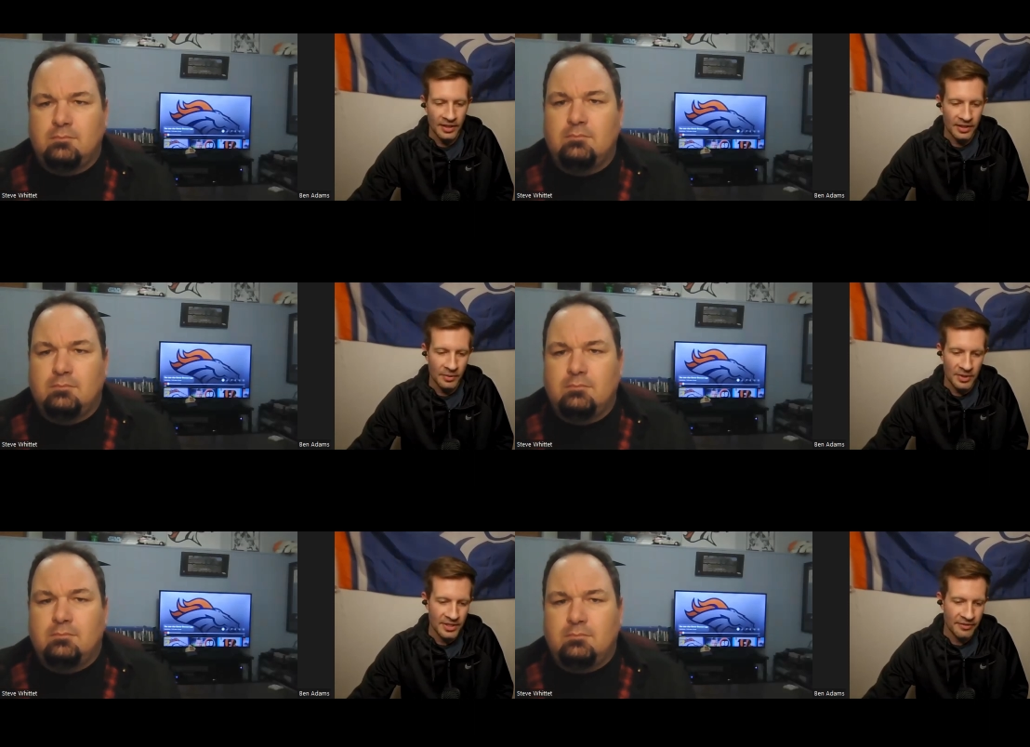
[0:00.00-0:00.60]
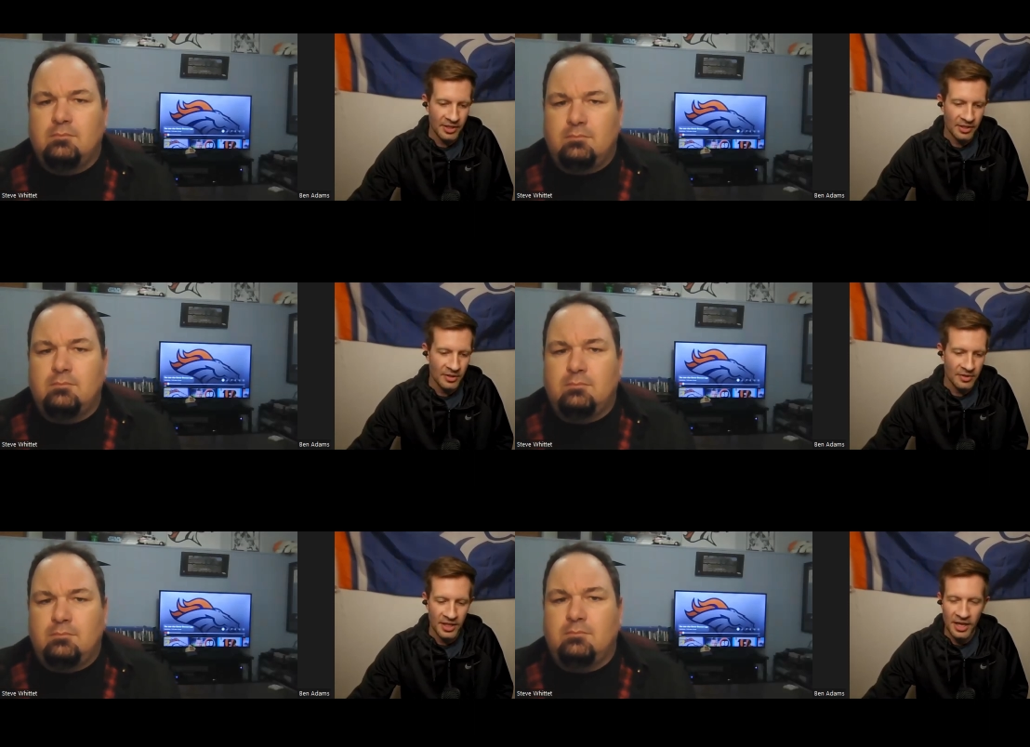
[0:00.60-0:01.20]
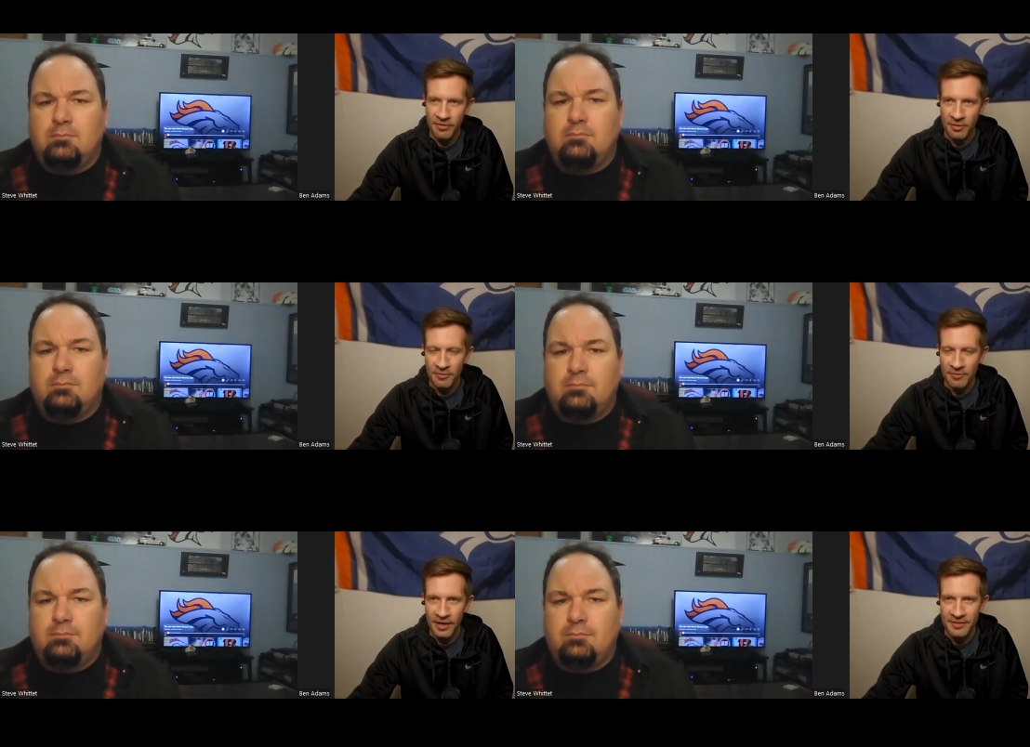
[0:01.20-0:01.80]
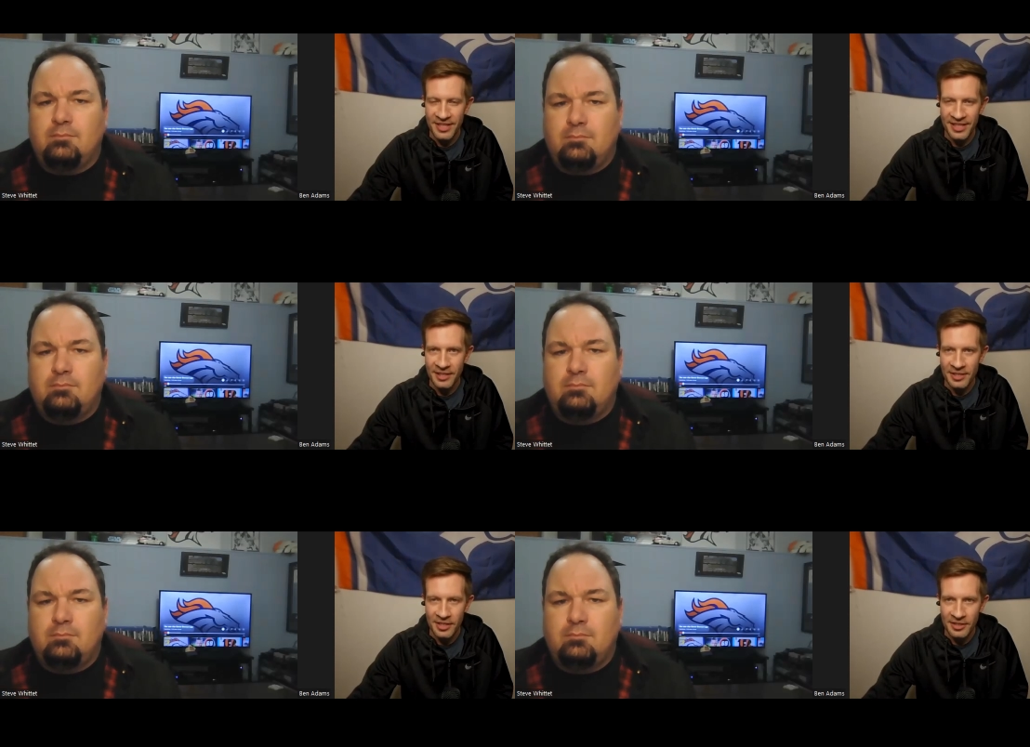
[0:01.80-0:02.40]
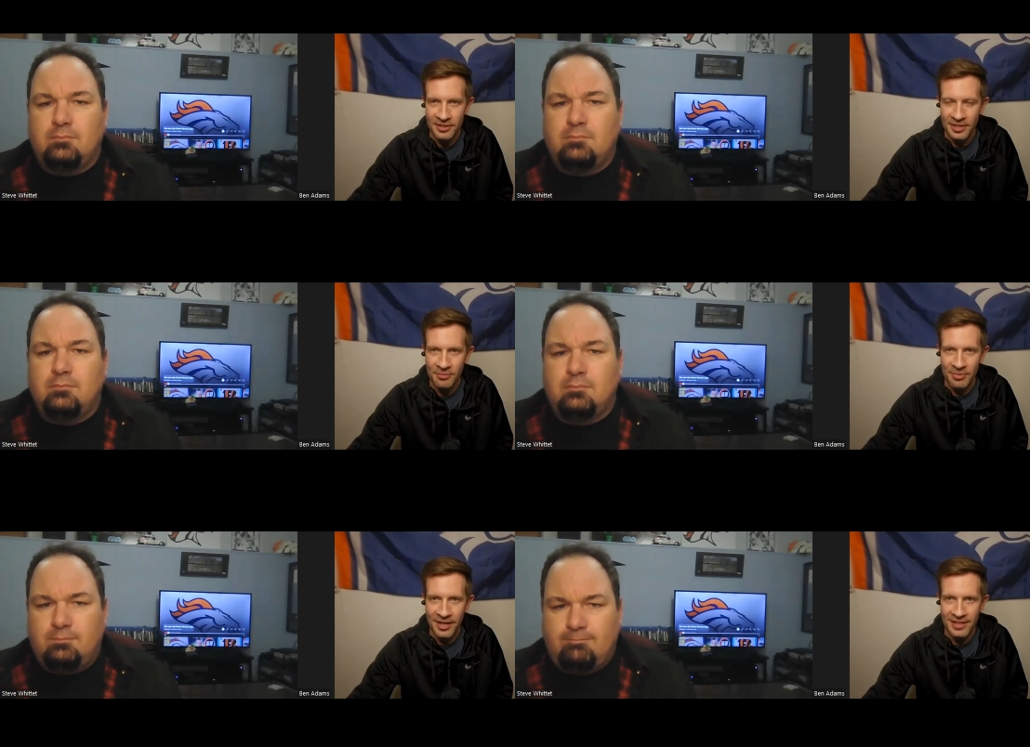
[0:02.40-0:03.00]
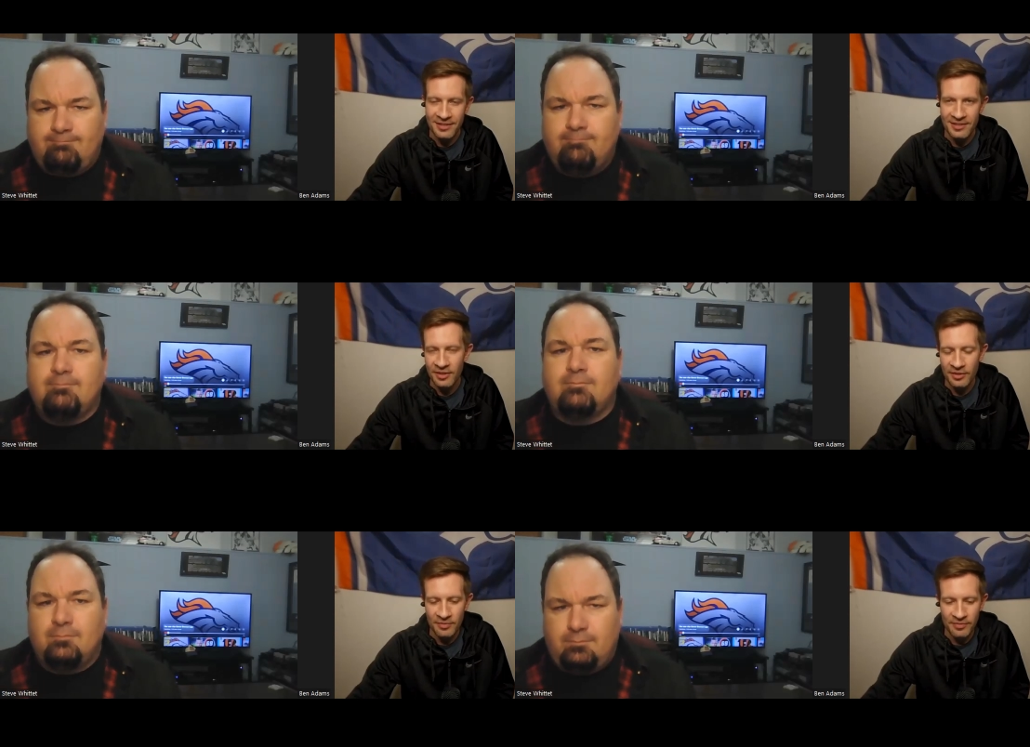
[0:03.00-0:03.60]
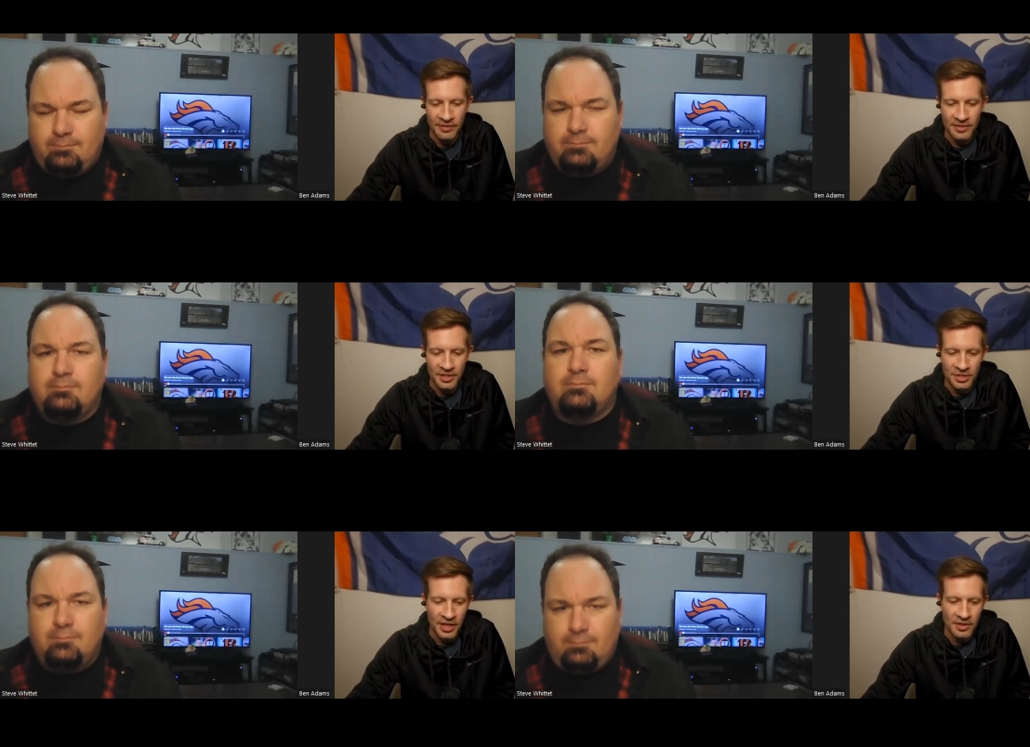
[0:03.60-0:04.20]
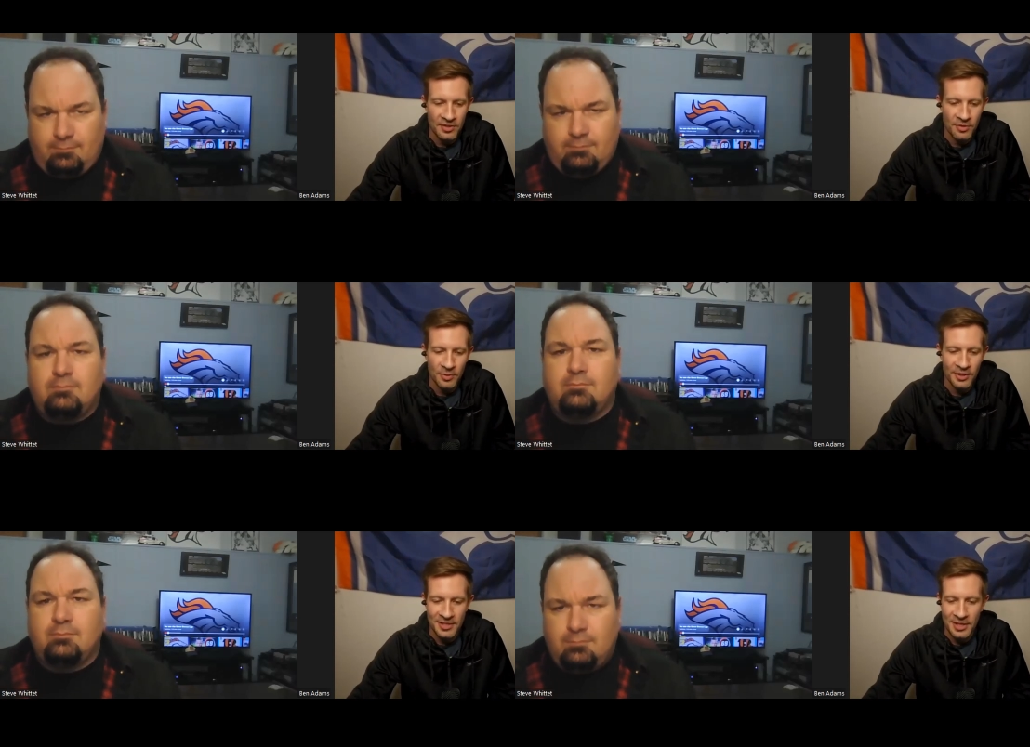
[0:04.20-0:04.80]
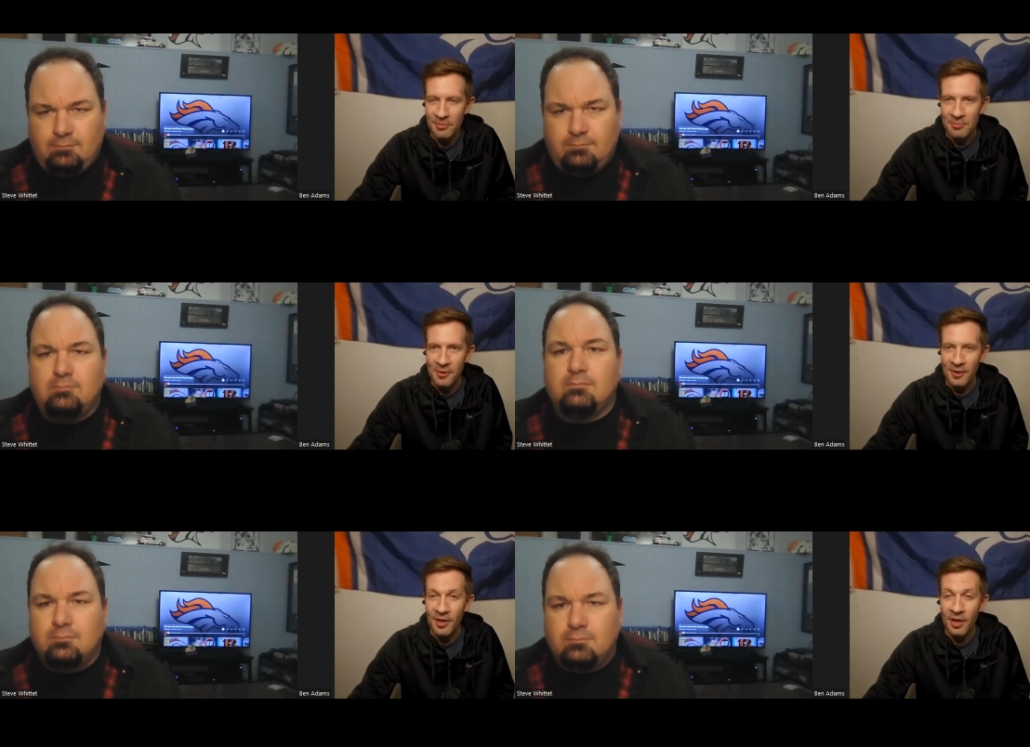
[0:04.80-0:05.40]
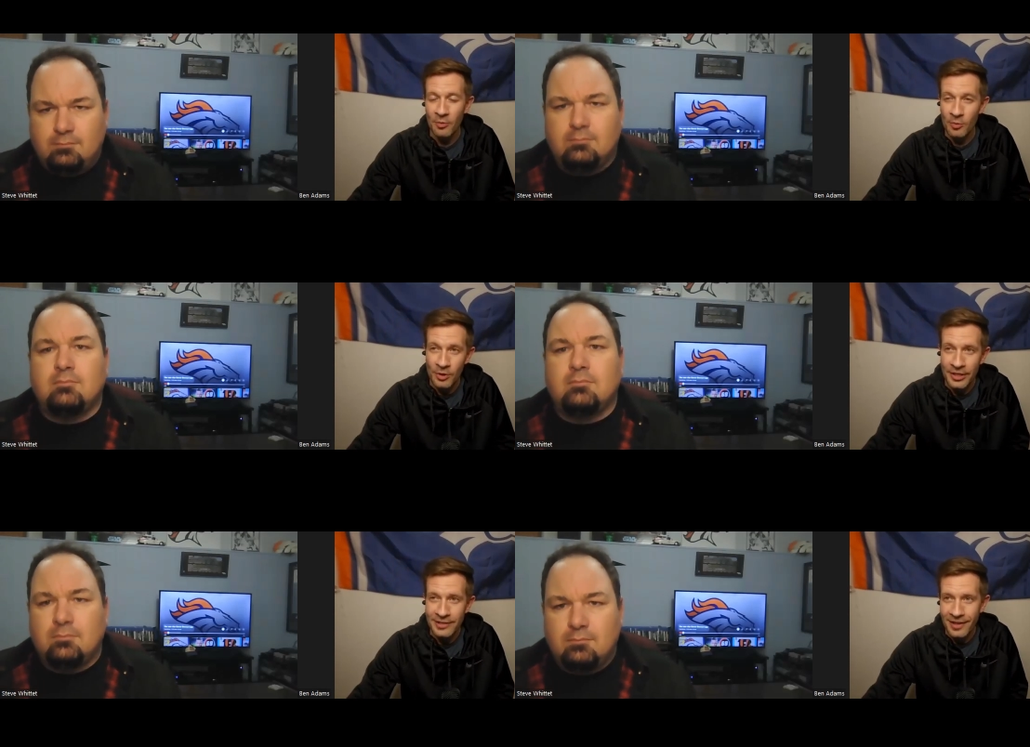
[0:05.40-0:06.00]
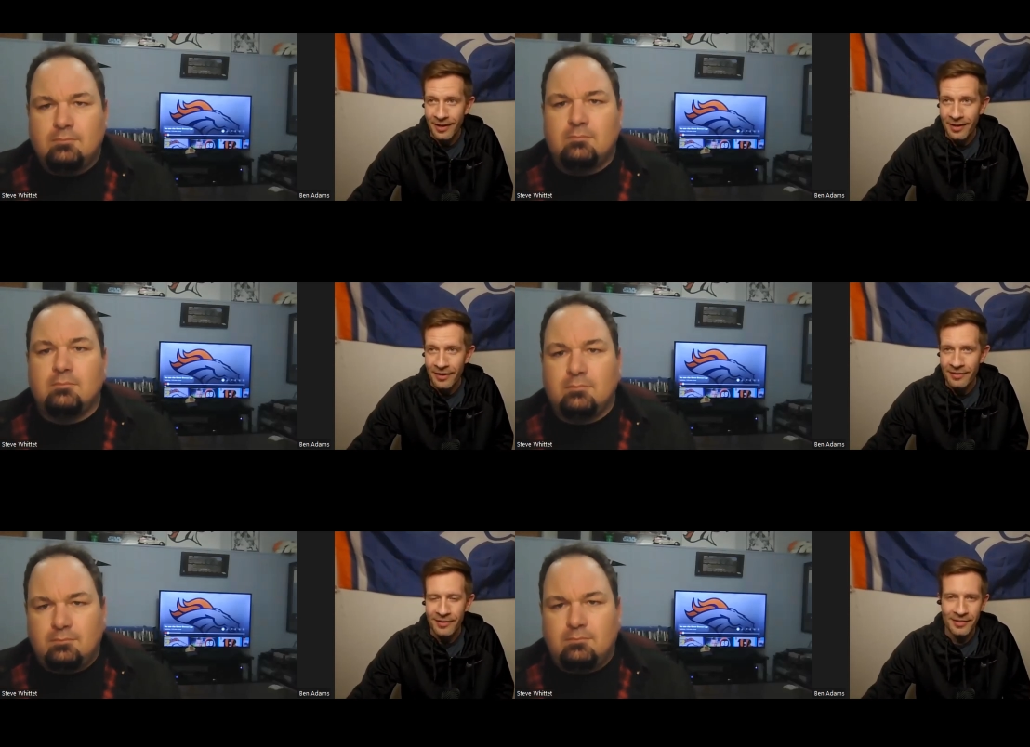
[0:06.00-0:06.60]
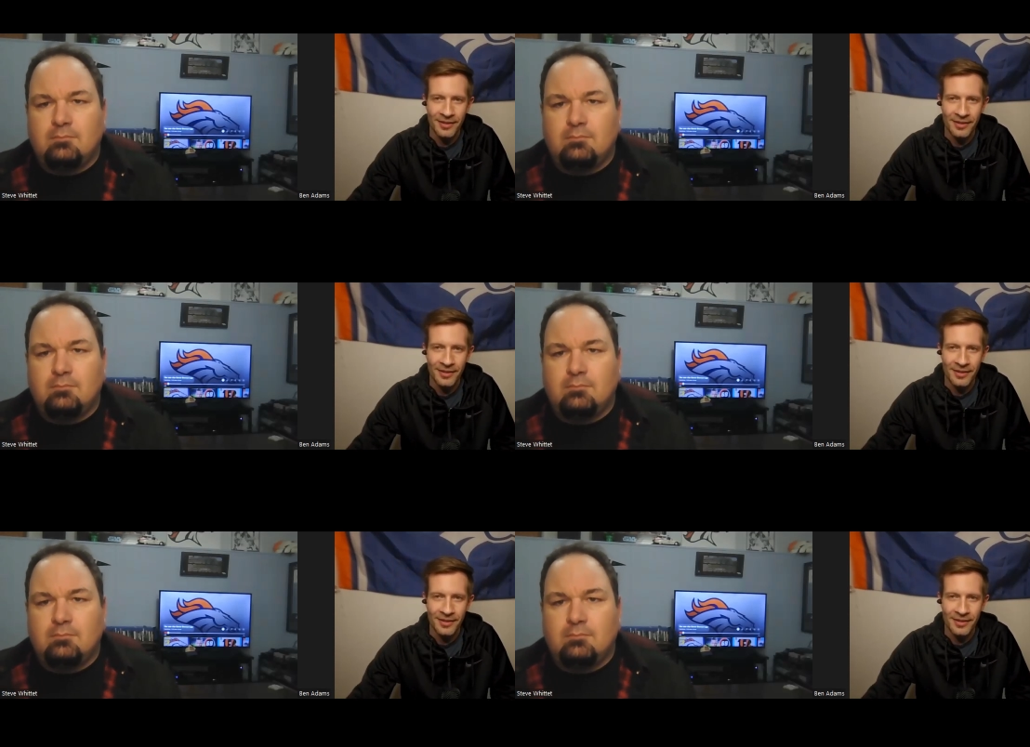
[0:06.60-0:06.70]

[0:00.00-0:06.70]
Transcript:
Speaker 1: It wasn't even close. Goff threw five TD touchdown passes and five touchdowns, three to Sam LaPorta, a rookie tight end.